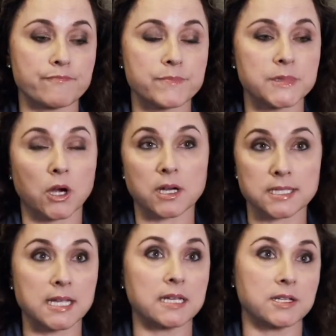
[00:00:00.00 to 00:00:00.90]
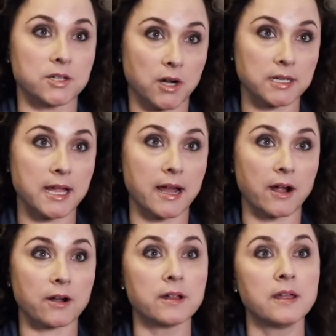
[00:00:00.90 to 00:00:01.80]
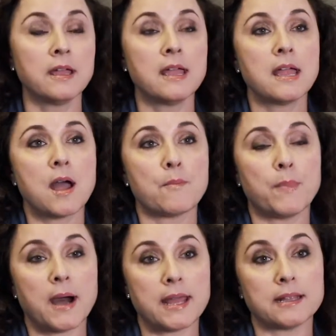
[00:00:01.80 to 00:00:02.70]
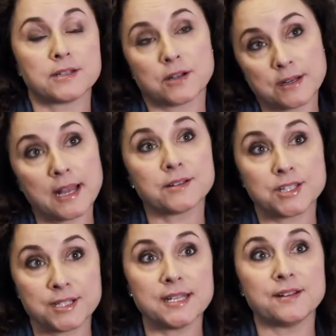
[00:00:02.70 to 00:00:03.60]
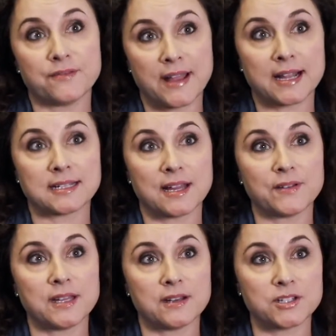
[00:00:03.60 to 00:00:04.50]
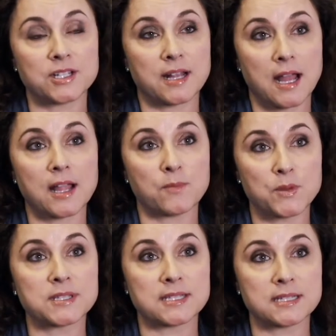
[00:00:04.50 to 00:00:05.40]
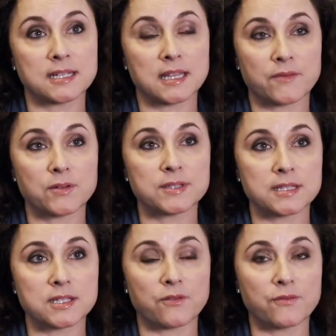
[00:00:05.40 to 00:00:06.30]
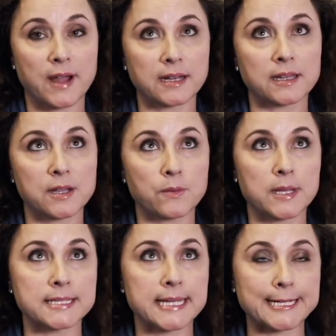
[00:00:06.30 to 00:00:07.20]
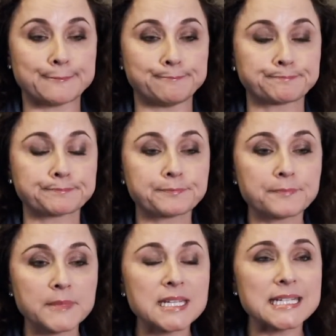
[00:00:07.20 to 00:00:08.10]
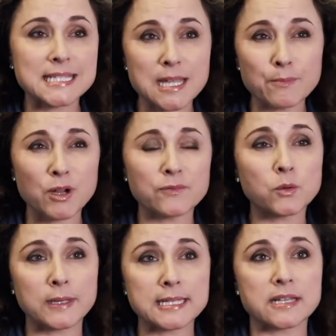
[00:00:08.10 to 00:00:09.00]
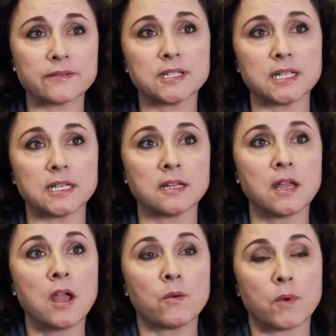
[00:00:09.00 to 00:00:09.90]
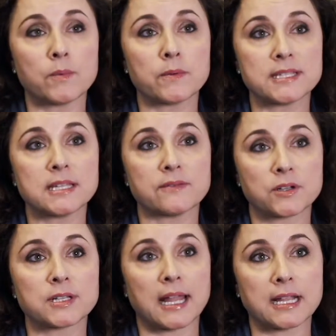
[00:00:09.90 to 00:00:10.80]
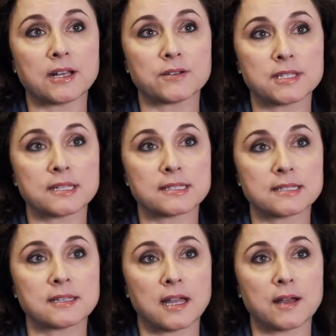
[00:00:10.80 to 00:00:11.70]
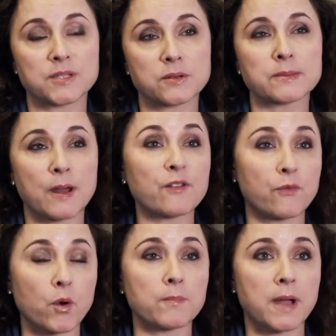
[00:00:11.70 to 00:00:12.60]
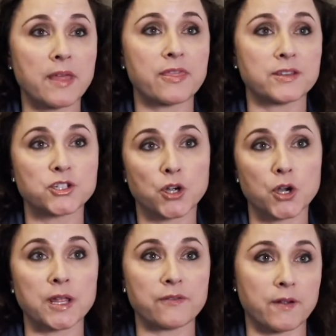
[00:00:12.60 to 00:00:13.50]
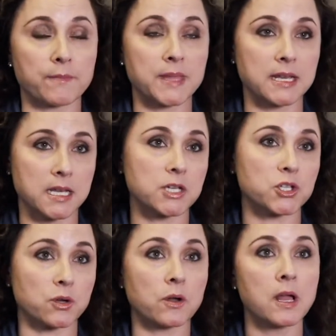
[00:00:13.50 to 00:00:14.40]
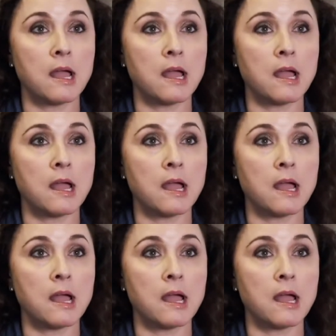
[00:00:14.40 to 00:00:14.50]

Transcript: dark-skinned and dark-haired. But it turned out she did, in fact, have it, and she had high homocysteine levels. And so finally it was December of 2017 when we received her diagnosis. So it was about a 4-month journey from the initial